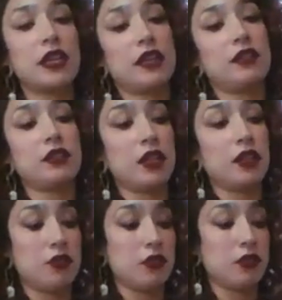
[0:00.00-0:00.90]
Day of the
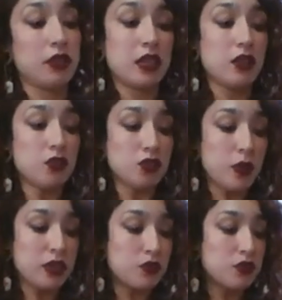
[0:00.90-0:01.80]
Dead or Dia de los
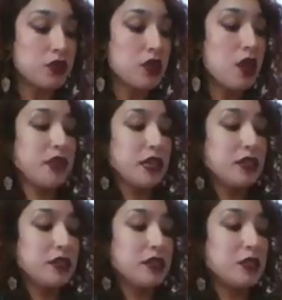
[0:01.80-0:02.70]
Muertos
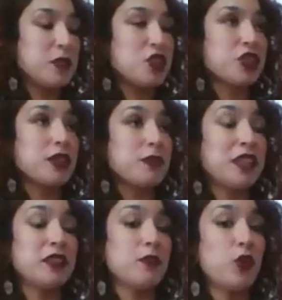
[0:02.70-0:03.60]
because, especially pan de